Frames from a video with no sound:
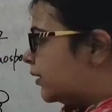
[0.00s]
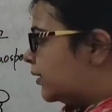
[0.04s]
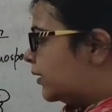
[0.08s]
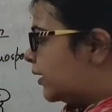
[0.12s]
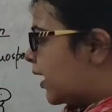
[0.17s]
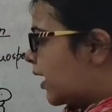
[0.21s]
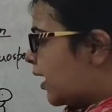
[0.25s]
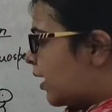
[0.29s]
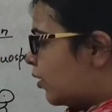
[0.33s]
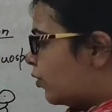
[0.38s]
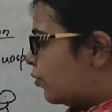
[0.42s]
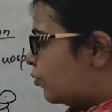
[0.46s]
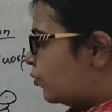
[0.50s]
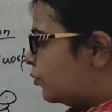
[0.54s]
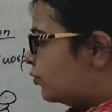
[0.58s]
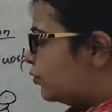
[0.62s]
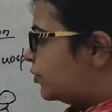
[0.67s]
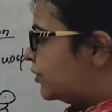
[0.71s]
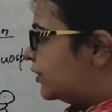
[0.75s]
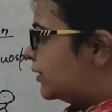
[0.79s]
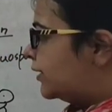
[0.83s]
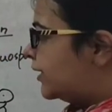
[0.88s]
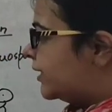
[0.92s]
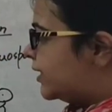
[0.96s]

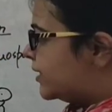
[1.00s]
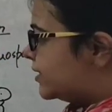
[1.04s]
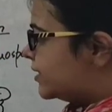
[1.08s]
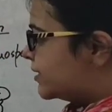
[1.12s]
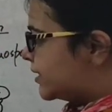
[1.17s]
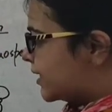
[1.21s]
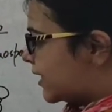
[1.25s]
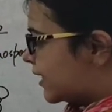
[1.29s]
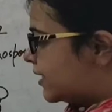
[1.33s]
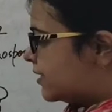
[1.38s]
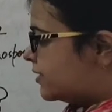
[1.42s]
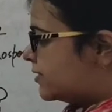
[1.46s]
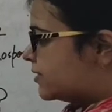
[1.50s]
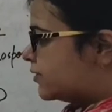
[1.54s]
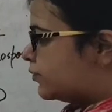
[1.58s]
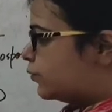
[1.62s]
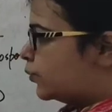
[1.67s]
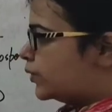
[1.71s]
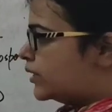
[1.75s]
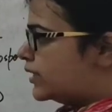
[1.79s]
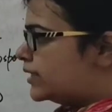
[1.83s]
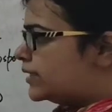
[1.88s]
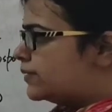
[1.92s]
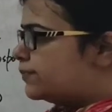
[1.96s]
Now these cells
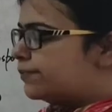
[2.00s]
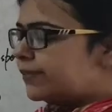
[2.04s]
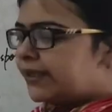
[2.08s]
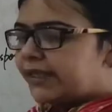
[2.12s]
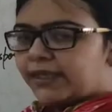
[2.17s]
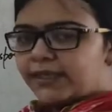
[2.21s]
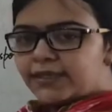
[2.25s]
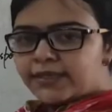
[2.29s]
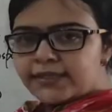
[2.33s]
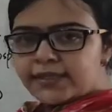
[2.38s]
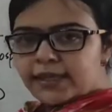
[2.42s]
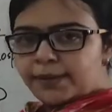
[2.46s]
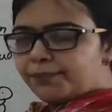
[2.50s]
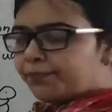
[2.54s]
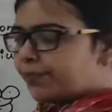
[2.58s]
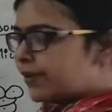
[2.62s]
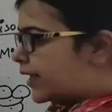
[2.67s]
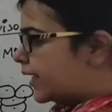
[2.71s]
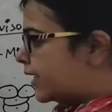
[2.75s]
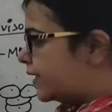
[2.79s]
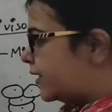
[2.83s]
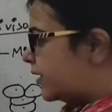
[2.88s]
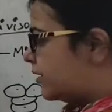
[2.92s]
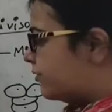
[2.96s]
will be
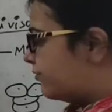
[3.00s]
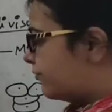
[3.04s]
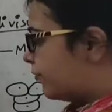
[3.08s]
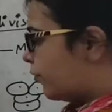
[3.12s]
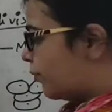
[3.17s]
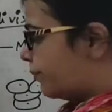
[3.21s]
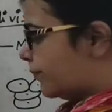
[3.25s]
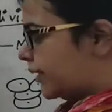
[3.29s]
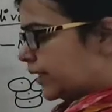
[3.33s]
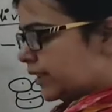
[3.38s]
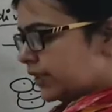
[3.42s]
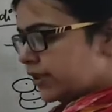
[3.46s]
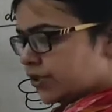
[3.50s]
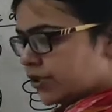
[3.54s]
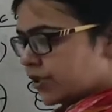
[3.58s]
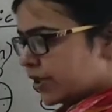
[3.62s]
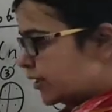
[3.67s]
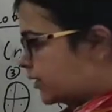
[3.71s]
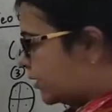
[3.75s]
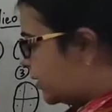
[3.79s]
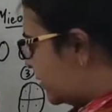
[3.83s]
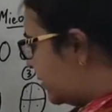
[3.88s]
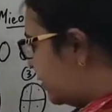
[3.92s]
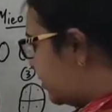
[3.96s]
separated from each
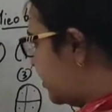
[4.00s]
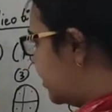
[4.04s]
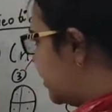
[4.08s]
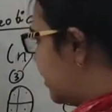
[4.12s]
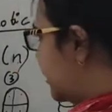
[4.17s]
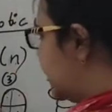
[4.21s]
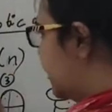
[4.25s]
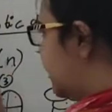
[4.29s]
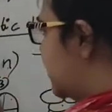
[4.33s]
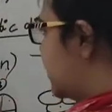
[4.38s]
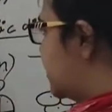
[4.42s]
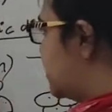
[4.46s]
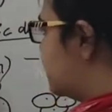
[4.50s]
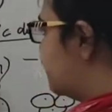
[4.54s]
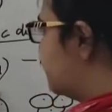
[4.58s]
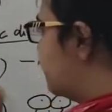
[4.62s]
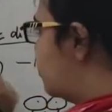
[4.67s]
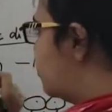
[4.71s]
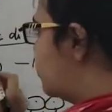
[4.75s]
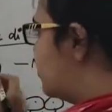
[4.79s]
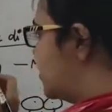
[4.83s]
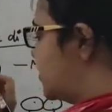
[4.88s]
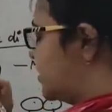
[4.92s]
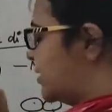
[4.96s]
other. These
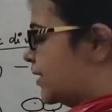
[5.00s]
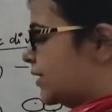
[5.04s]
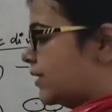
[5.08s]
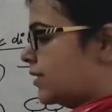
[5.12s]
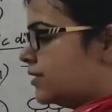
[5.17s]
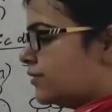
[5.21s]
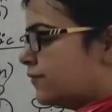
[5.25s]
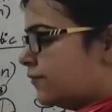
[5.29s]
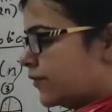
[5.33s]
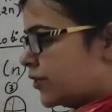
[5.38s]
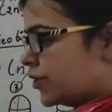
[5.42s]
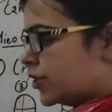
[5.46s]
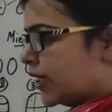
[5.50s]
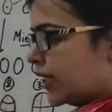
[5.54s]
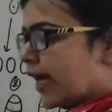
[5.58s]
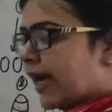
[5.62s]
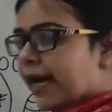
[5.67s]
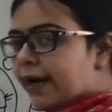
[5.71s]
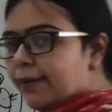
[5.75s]
4 cells, which are